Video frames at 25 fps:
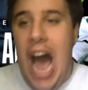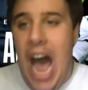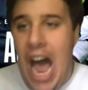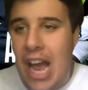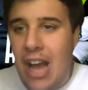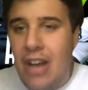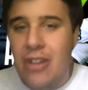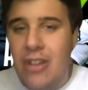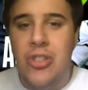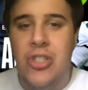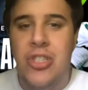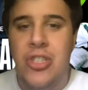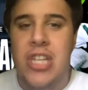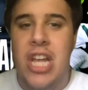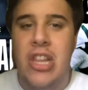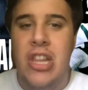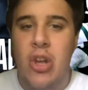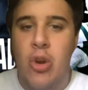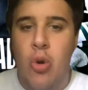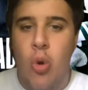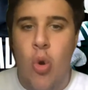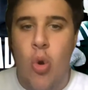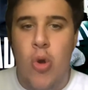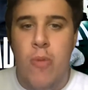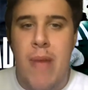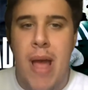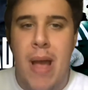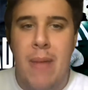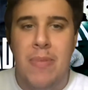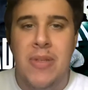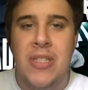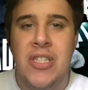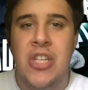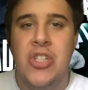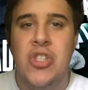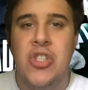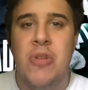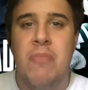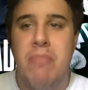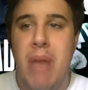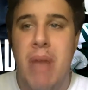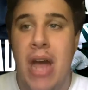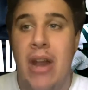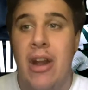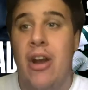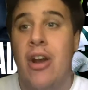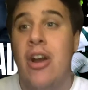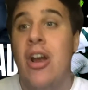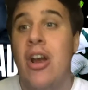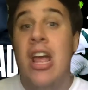understand the quarterback position
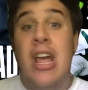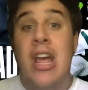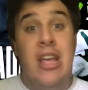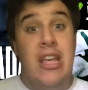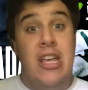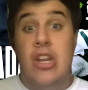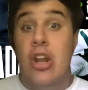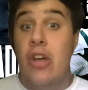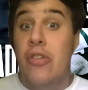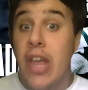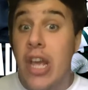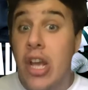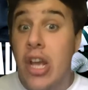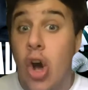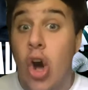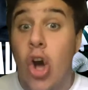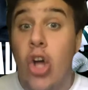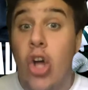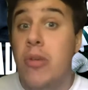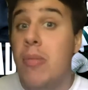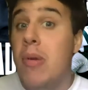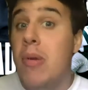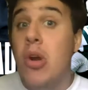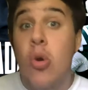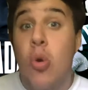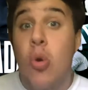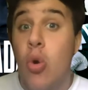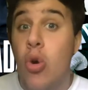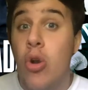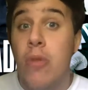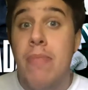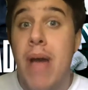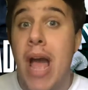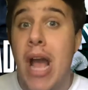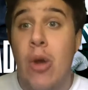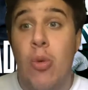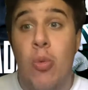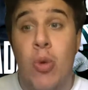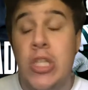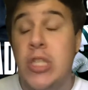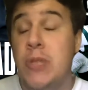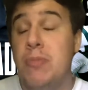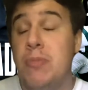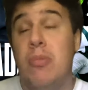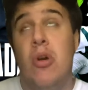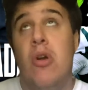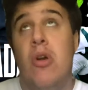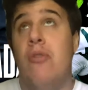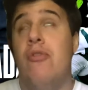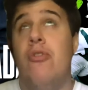better. You know, they called him a quarterback
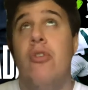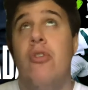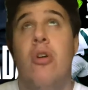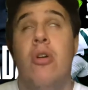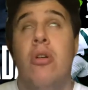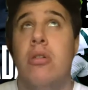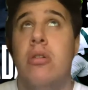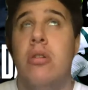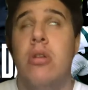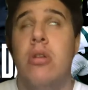whisperer for